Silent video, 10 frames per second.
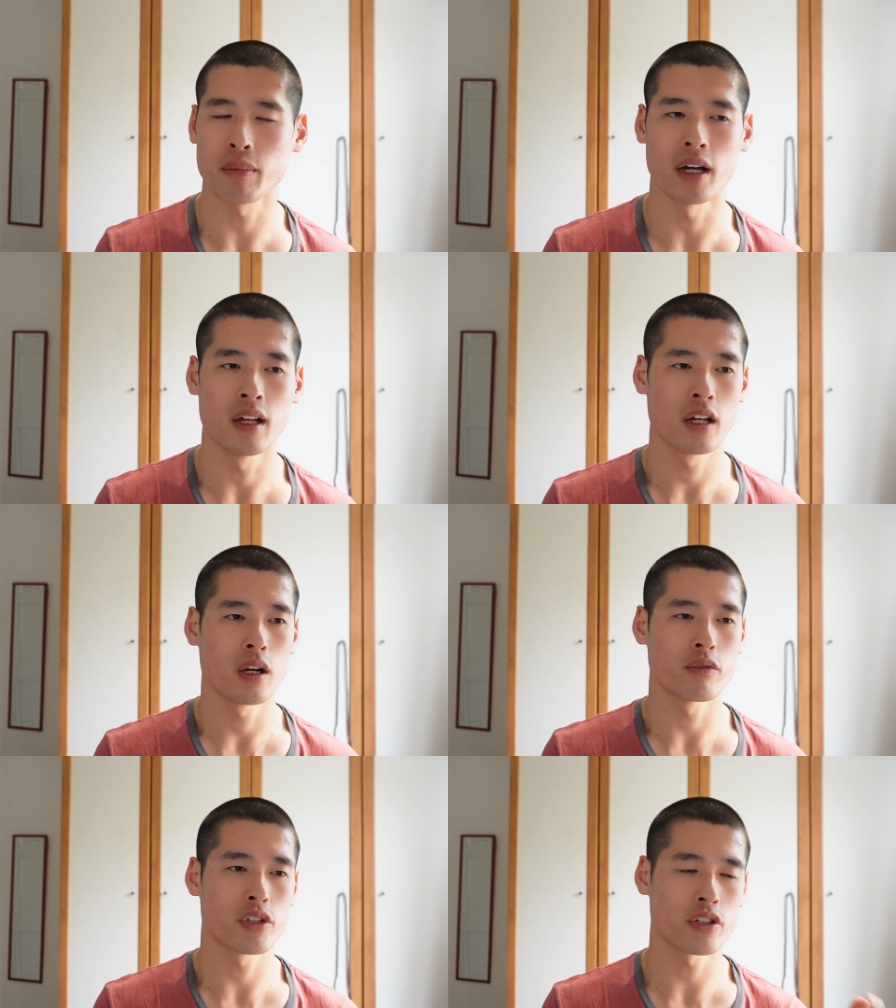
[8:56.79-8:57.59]
But
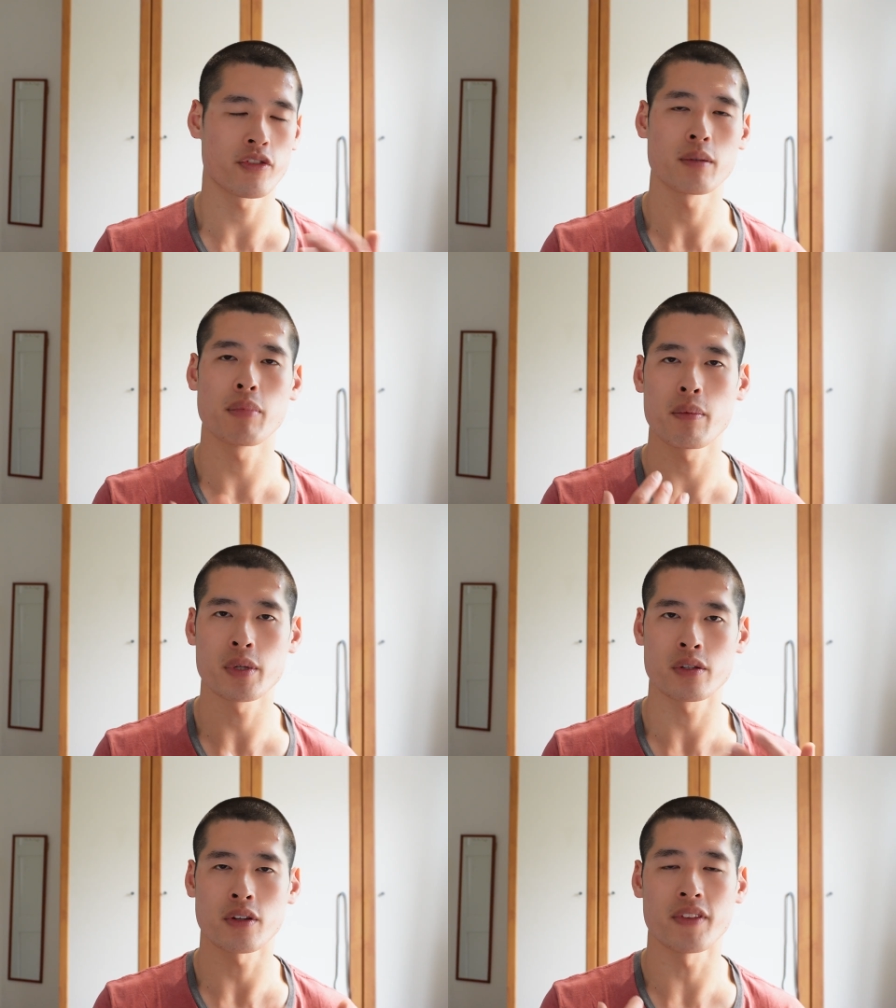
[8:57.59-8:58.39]
just for the
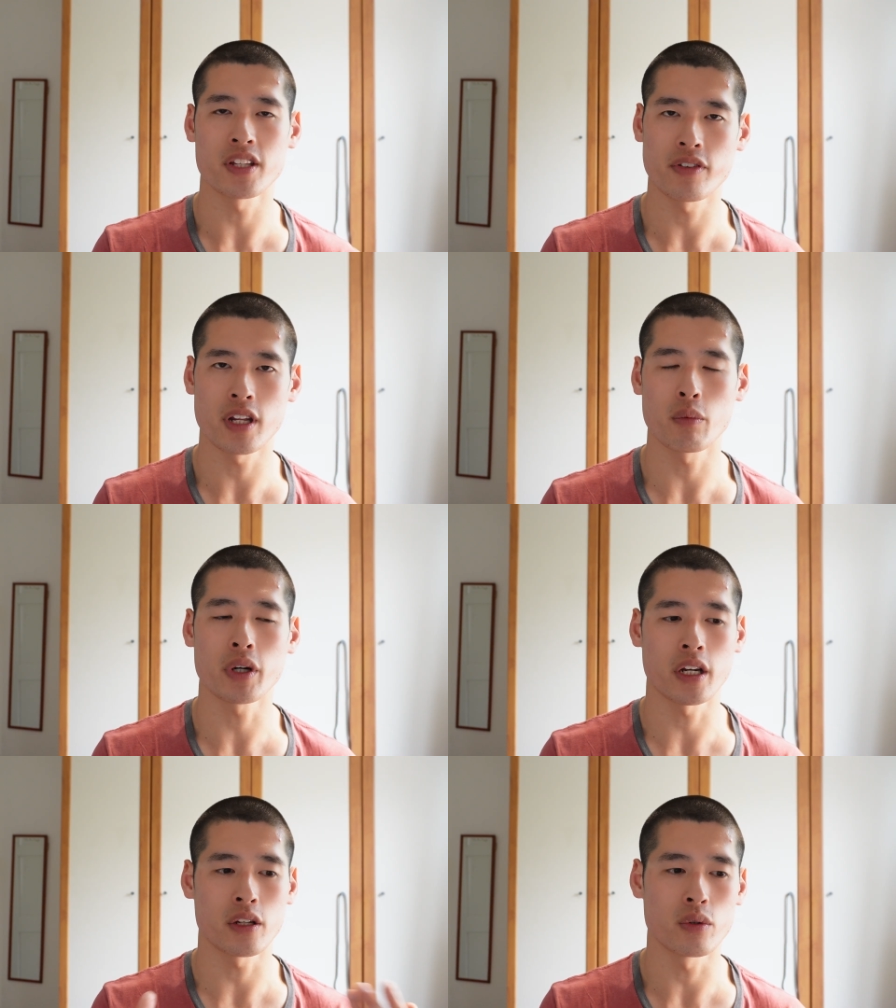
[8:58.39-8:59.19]
purposes of this video, we're
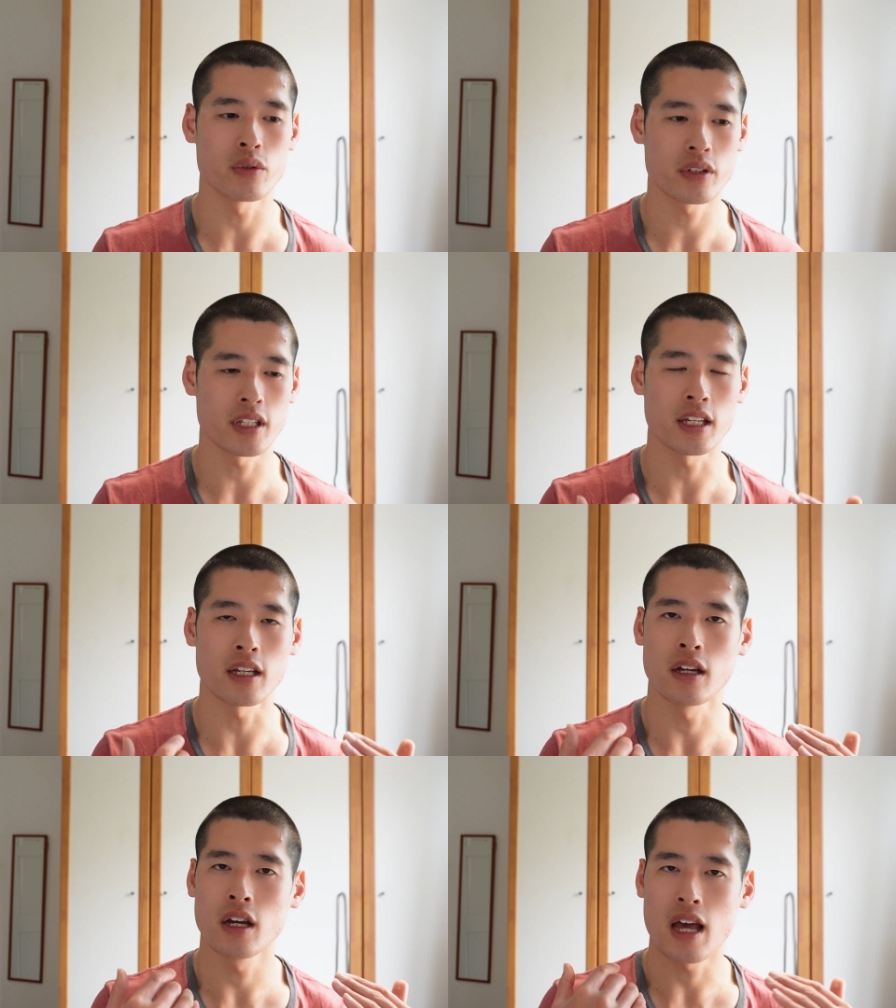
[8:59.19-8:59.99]
going to use
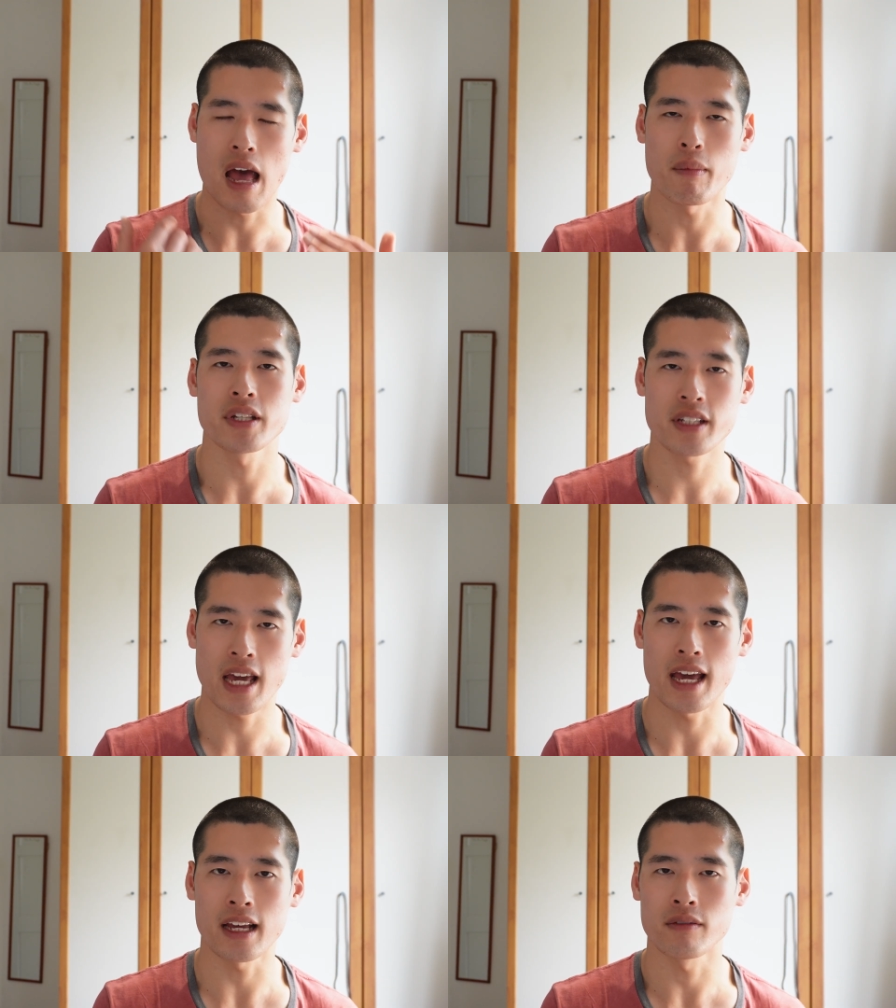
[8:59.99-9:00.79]
the
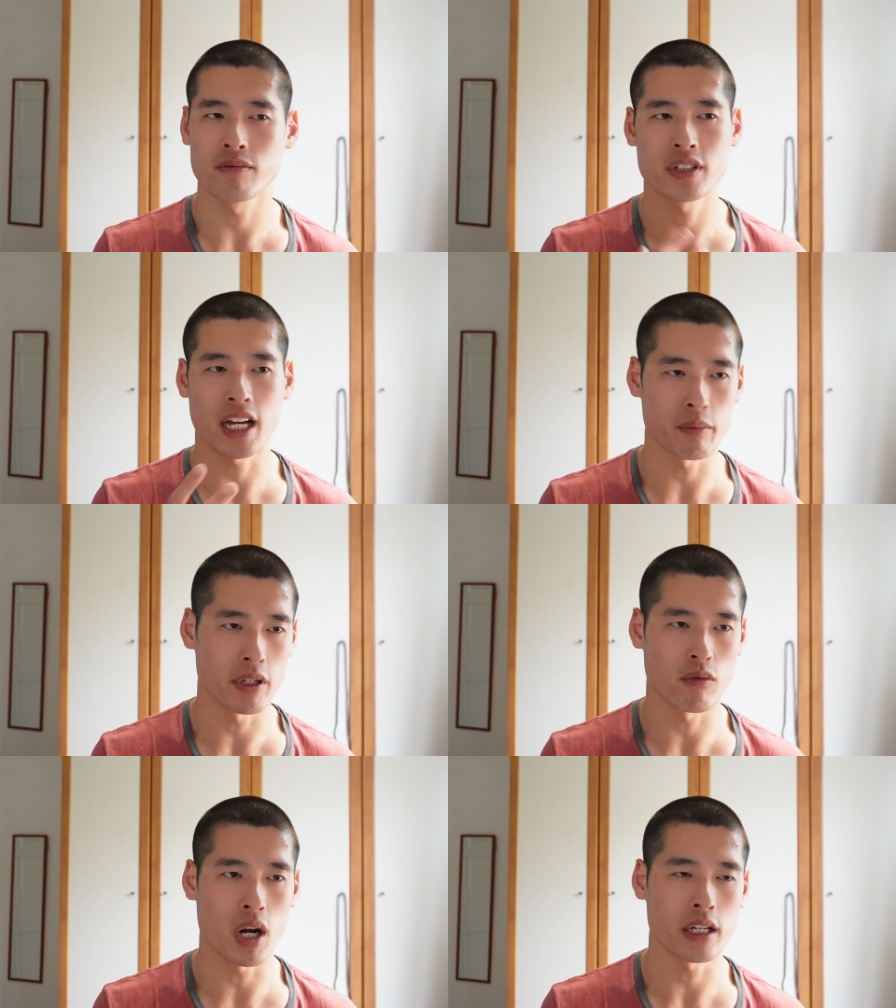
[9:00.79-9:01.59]
MSK
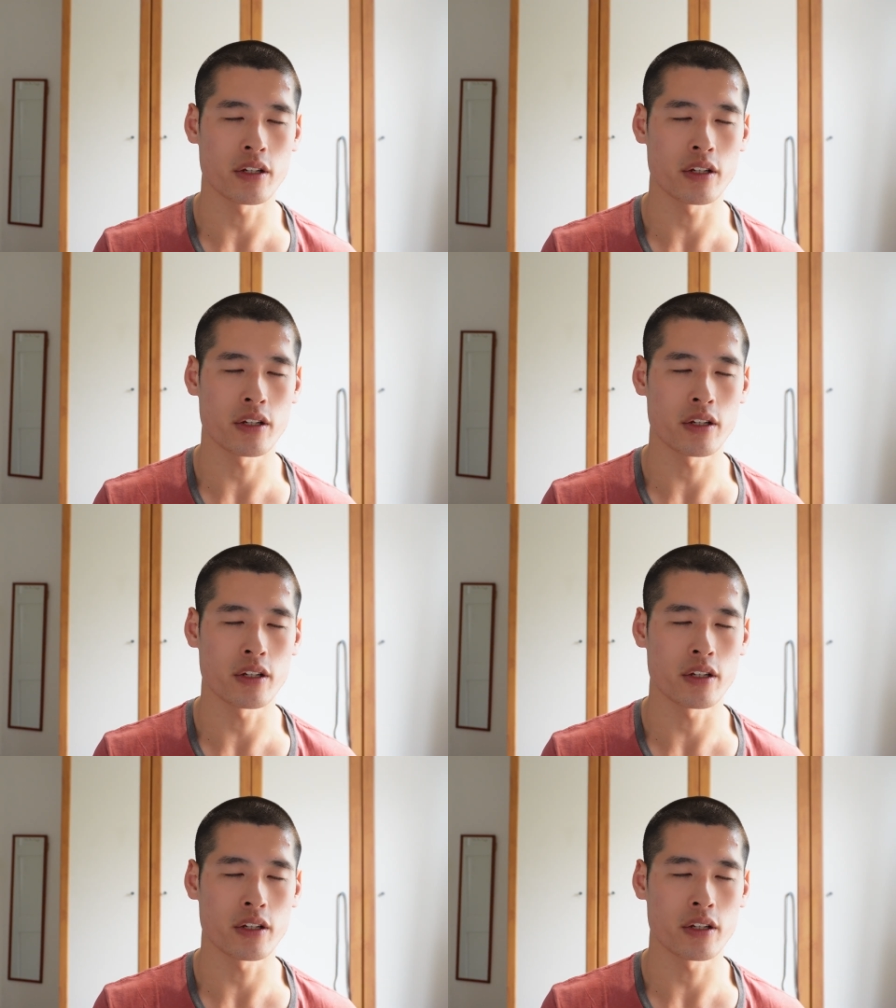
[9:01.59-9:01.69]
segment, right?